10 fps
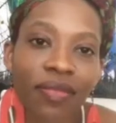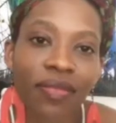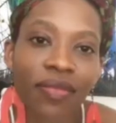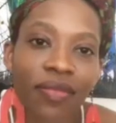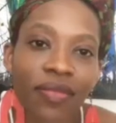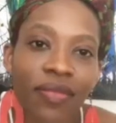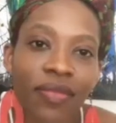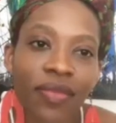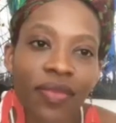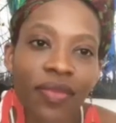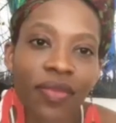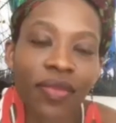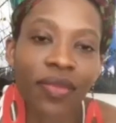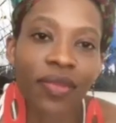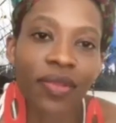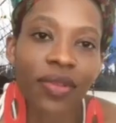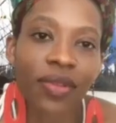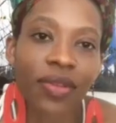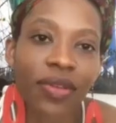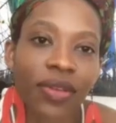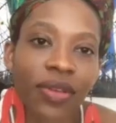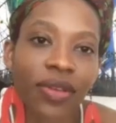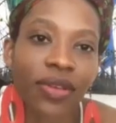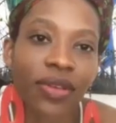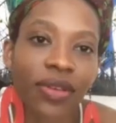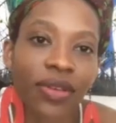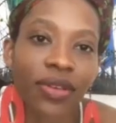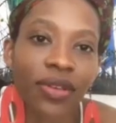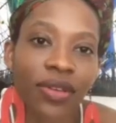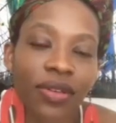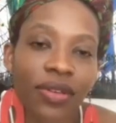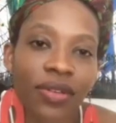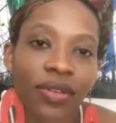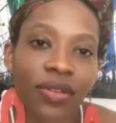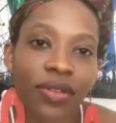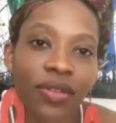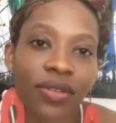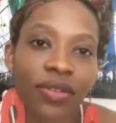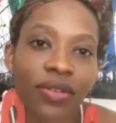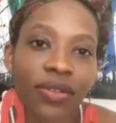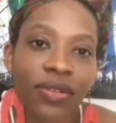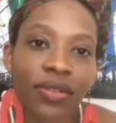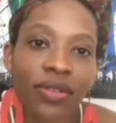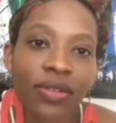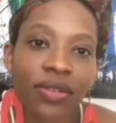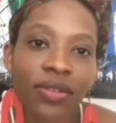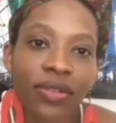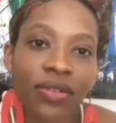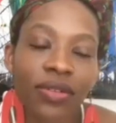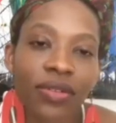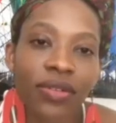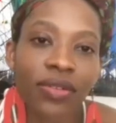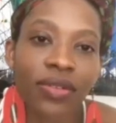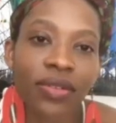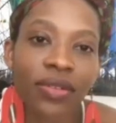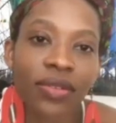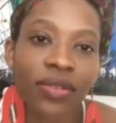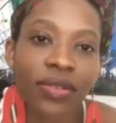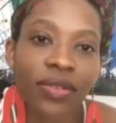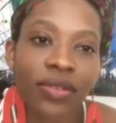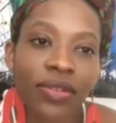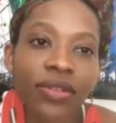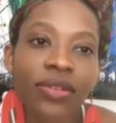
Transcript: (not speaking)